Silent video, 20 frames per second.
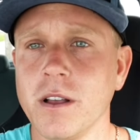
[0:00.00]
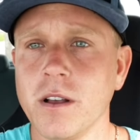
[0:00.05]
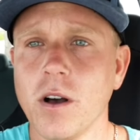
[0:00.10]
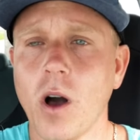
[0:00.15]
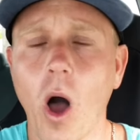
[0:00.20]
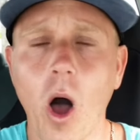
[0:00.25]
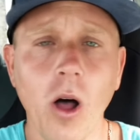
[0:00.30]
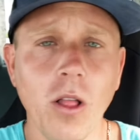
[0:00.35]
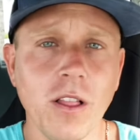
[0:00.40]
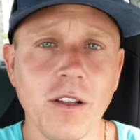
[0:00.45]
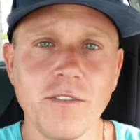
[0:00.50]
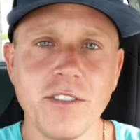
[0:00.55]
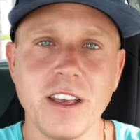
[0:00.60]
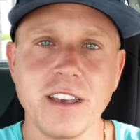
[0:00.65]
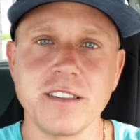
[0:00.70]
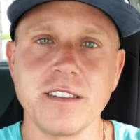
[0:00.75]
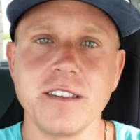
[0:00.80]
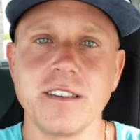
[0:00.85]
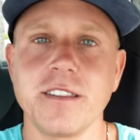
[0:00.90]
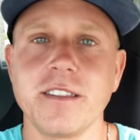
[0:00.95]
All of
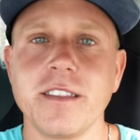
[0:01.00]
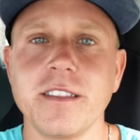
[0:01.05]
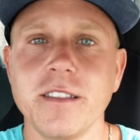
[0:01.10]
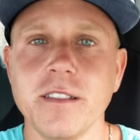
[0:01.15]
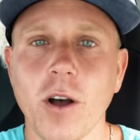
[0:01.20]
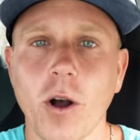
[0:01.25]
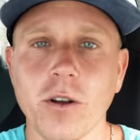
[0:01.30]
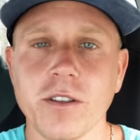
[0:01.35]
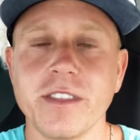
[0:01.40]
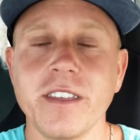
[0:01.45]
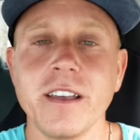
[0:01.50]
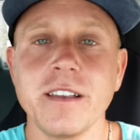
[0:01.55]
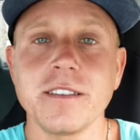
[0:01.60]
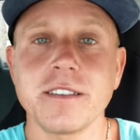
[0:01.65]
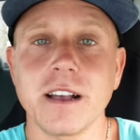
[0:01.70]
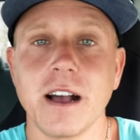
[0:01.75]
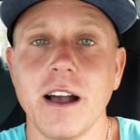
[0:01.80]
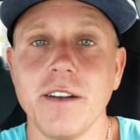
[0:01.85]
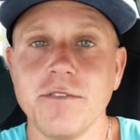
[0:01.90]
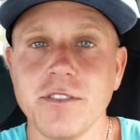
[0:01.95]
this are things
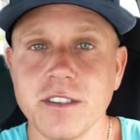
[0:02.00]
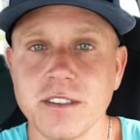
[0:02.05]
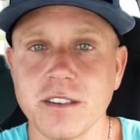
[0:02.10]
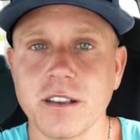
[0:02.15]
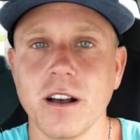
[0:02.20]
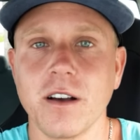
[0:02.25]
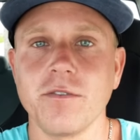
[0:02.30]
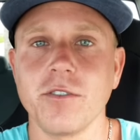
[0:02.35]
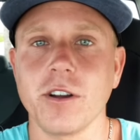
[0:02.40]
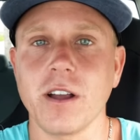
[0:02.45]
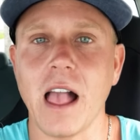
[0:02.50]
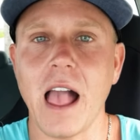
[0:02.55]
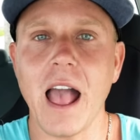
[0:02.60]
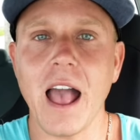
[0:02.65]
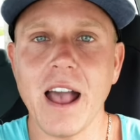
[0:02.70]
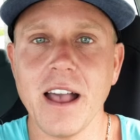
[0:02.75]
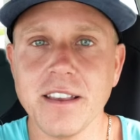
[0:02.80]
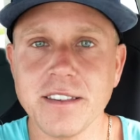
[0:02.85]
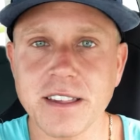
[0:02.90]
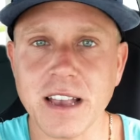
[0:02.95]
that I've discovered
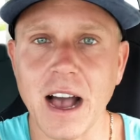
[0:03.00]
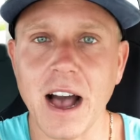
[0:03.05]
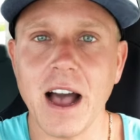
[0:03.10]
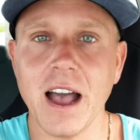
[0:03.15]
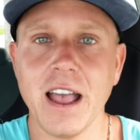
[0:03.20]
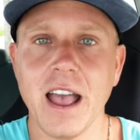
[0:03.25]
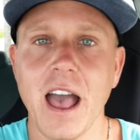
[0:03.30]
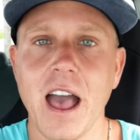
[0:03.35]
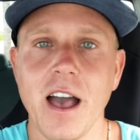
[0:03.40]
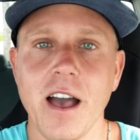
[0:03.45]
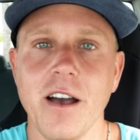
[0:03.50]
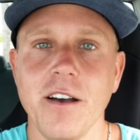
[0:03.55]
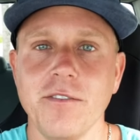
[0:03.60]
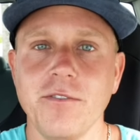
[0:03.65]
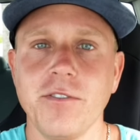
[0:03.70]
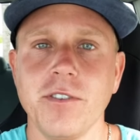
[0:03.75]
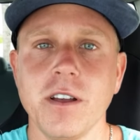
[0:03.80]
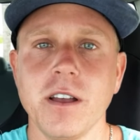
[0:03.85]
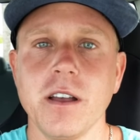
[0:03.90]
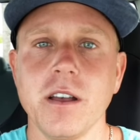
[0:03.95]
as I have